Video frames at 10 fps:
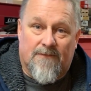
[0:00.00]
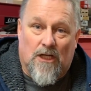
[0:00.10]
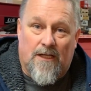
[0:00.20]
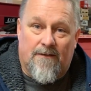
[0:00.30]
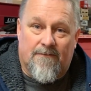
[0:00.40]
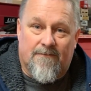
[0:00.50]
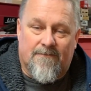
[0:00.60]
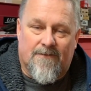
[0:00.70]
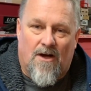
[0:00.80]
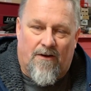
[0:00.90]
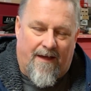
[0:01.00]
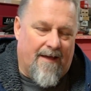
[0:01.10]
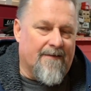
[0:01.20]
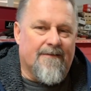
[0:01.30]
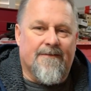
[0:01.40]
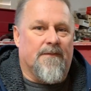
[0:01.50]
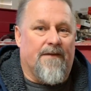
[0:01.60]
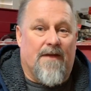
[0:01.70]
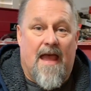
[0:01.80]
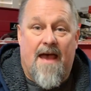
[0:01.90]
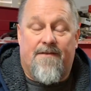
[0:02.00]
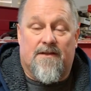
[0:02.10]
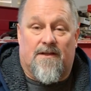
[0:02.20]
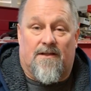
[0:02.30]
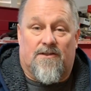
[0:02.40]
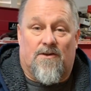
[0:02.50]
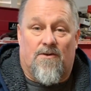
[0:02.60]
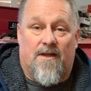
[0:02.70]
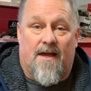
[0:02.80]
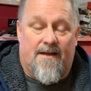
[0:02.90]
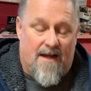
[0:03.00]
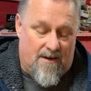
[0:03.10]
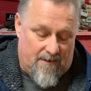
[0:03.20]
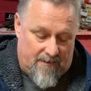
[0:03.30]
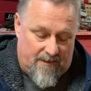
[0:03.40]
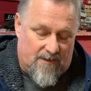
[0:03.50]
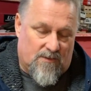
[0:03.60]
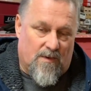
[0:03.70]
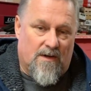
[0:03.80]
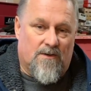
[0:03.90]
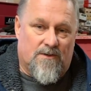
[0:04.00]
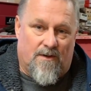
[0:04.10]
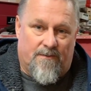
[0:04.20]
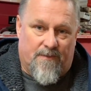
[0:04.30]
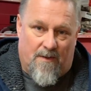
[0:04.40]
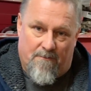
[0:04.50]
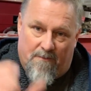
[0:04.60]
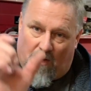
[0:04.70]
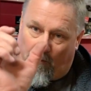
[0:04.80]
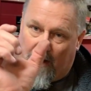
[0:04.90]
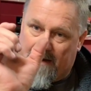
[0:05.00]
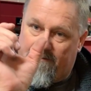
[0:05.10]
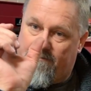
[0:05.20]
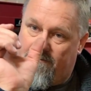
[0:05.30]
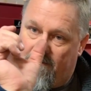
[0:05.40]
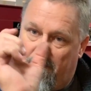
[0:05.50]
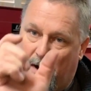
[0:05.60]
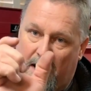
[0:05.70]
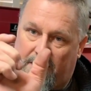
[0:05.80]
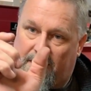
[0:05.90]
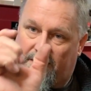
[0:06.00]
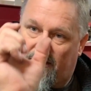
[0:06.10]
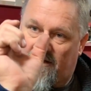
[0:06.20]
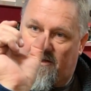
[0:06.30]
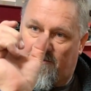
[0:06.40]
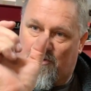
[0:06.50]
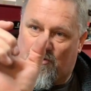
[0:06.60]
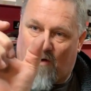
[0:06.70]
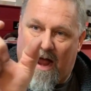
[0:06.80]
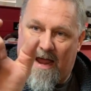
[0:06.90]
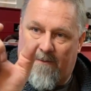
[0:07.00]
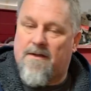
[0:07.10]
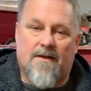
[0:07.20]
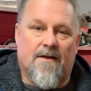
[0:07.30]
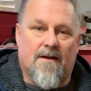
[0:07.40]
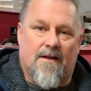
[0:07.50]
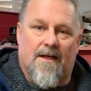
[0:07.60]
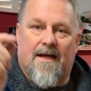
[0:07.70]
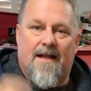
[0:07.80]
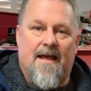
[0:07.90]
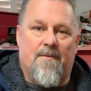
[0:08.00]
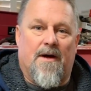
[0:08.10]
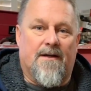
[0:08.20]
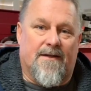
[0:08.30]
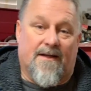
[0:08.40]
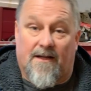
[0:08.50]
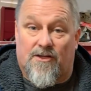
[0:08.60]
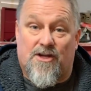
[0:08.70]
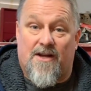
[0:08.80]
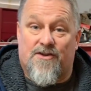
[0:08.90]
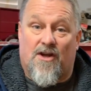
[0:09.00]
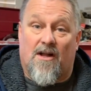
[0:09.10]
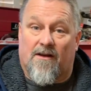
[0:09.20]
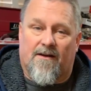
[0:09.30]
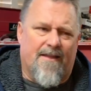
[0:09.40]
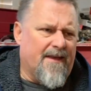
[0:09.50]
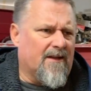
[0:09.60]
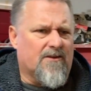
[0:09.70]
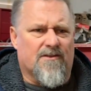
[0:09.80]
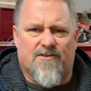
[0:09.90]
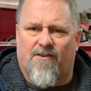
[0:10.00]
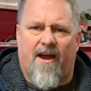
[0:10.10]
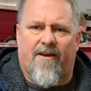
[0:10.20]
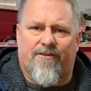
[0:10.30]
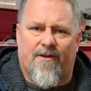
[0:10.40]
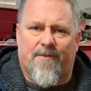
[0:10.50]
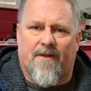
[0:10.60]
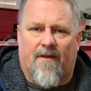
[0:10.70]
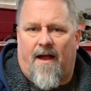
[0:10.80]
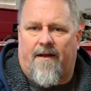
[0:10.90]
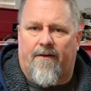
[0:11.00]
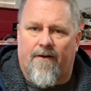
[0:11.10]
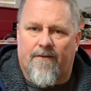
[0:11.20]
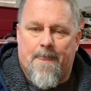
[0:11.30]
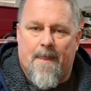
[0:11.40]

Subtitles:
Good? Okay. If you haven't done so yet, down underneath this window is a red button that says subscribe. Click on that button and it'll change color. I think it turns gray or something. I don't know.